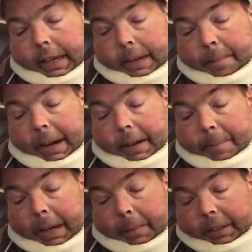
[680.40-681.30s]
might
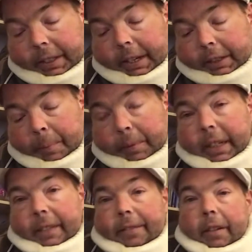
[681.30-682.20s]
be able to take the
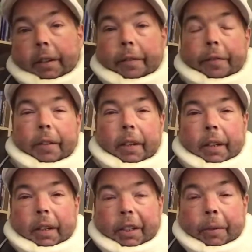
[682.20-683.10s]
place of
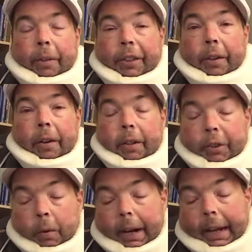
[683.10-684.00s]
your
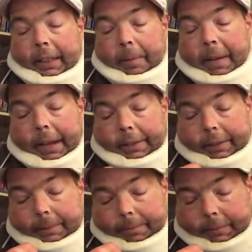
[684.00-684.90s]
short-acting
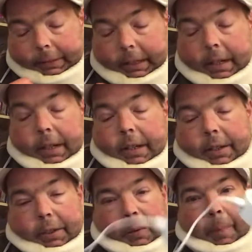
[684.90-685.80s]
meds.
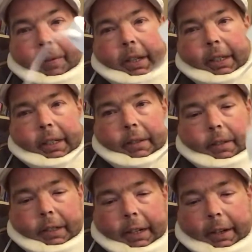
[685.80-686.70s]
So we plug it in
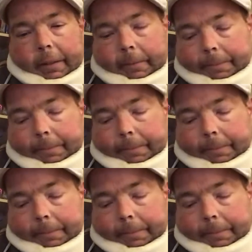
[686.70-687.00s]
here,